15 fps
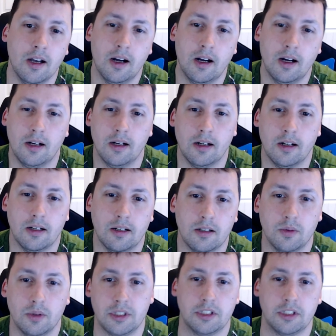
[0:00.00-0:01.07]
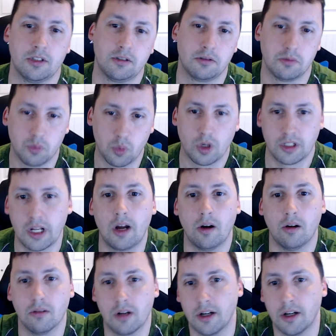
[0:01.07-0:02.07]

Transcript: uh, which worked out.